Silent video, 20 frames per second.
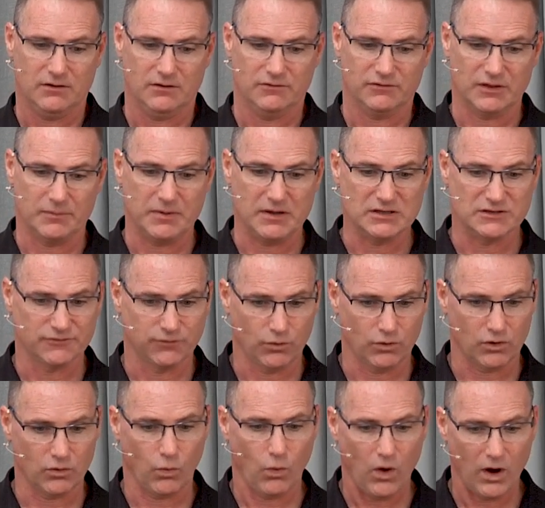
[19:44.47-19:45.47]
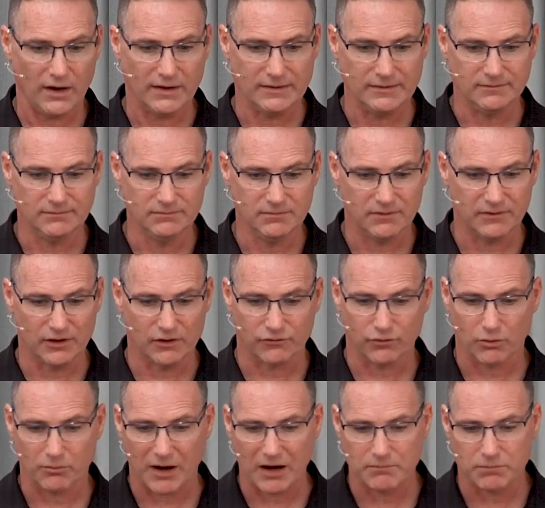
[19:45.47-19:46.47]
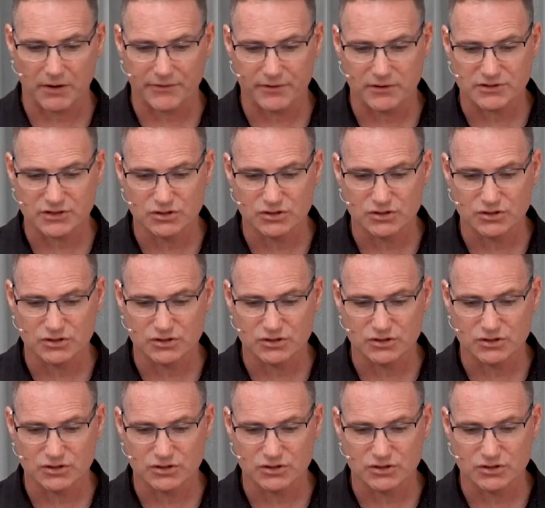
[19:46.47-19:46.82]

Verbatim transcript: Philippians 4 1. Therefore, my brothers,